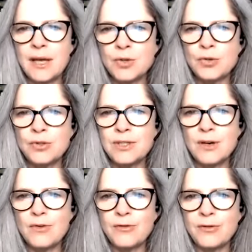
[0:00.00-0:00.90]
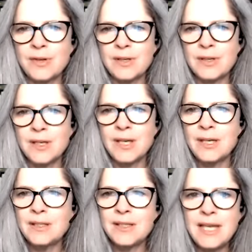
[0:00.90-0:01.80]
our true self.
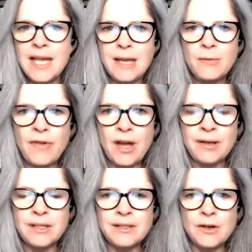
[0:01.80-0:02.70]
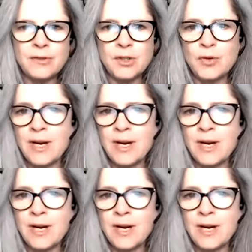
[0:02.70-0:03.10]
It is the aim of our inner self to